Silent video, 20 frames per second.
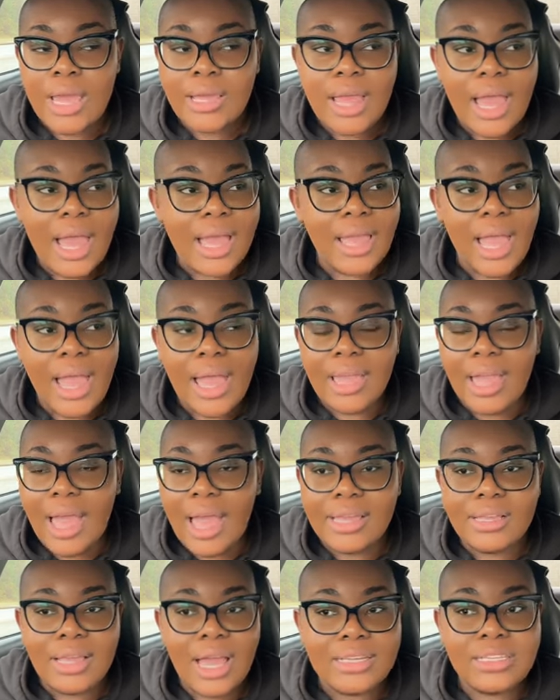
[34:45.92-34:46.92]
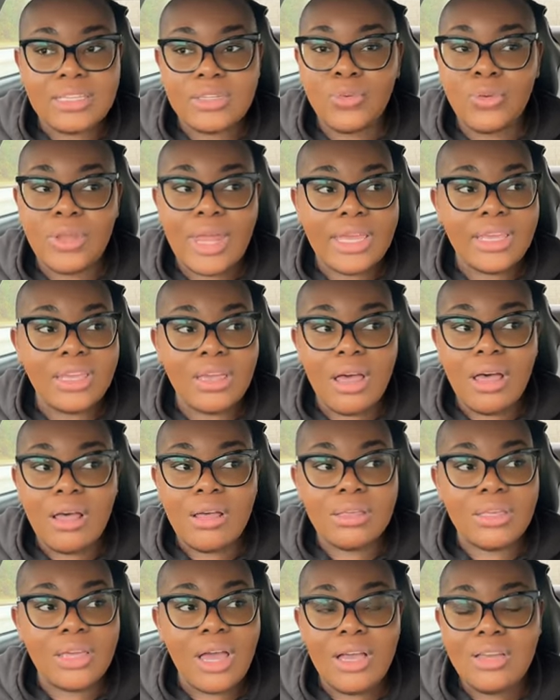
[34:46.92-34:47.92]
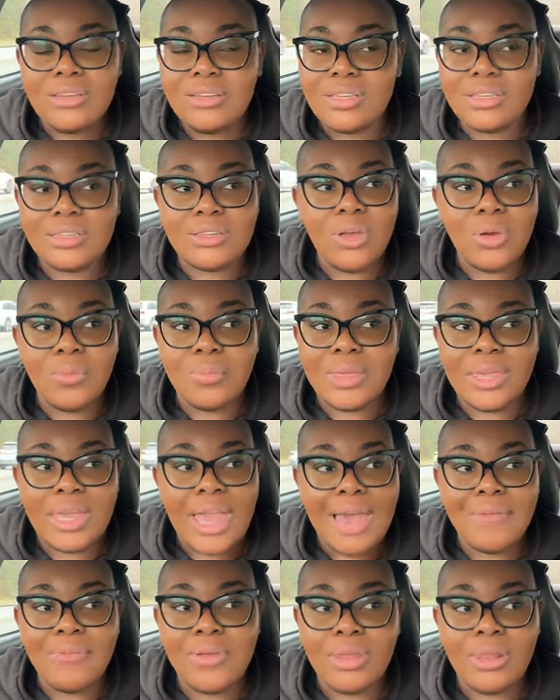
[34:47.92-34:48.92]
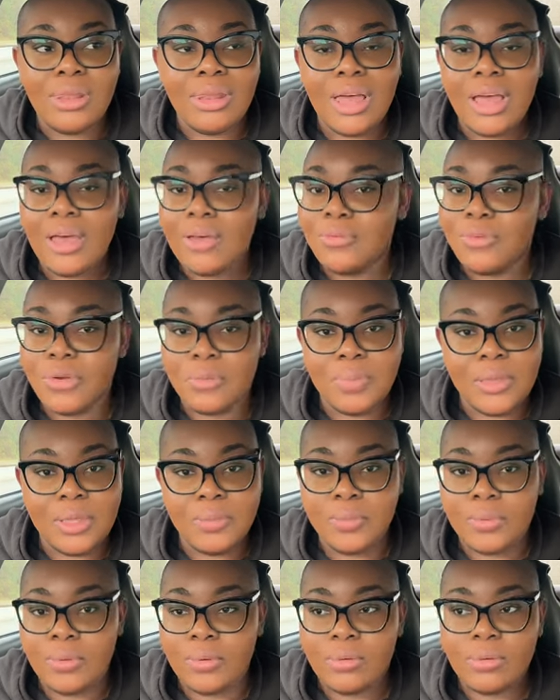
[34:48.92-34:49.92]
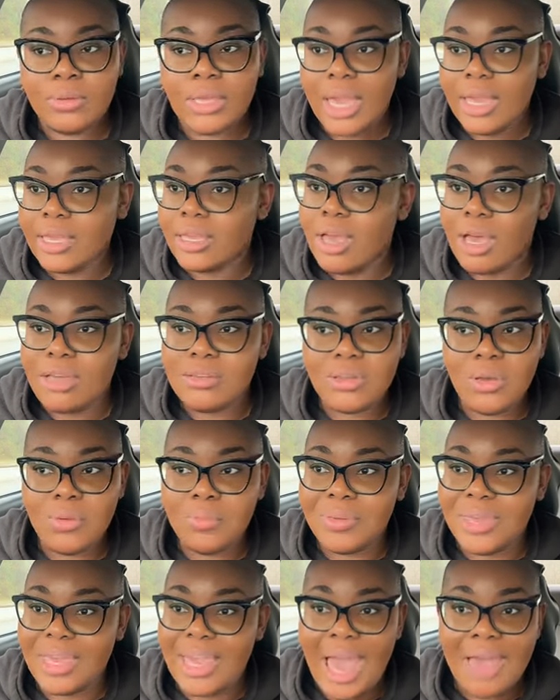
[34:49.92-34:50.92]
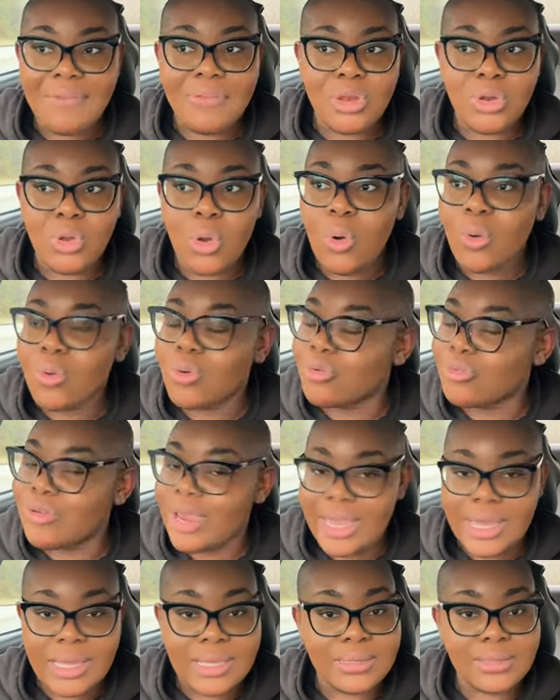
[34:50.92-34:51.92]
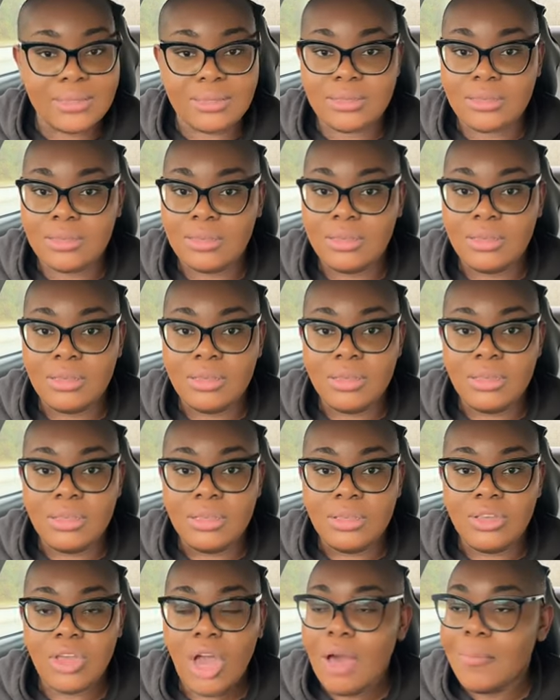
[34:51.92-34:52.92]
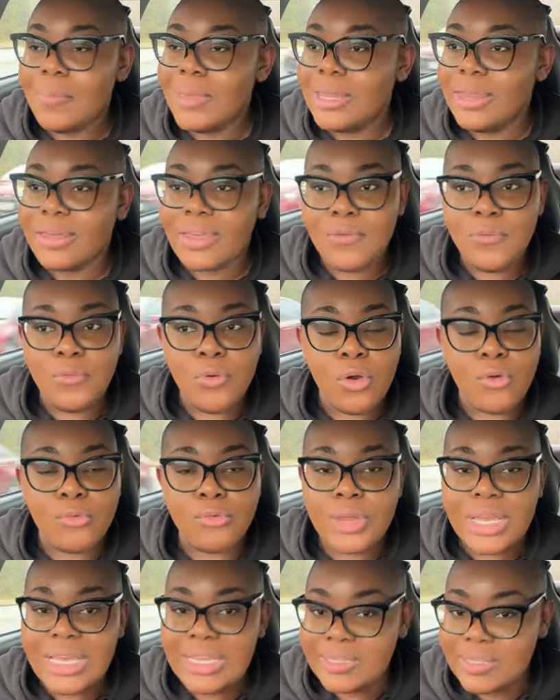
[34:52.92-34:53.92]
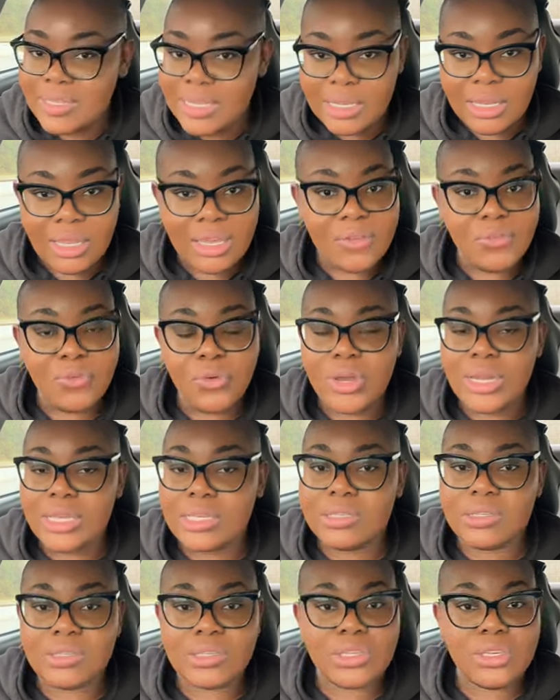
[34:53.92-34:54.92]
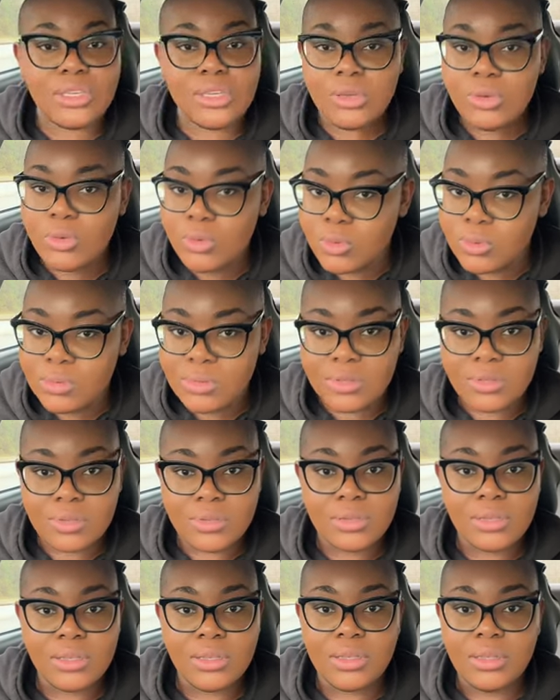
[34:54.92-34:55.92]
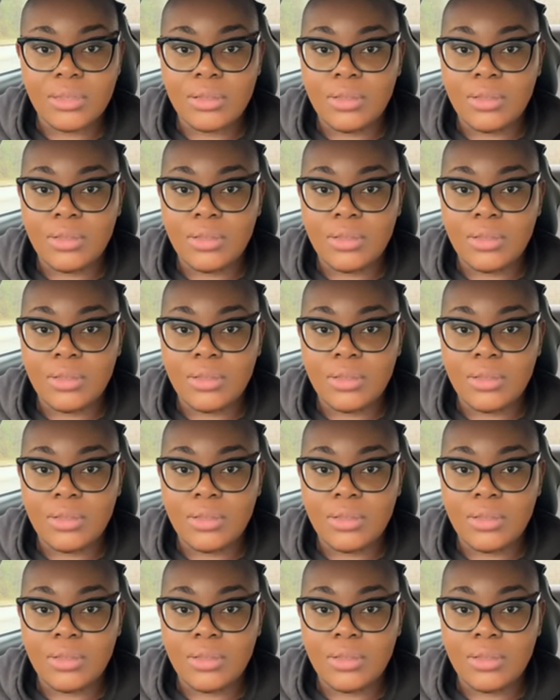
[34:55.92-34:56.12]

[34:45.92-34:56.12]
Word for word: I I I, I just feel like y'all y'all just don't be having love for people. And y'all don't be having no grace. Y'all be looking for a reason, looking for an excuse.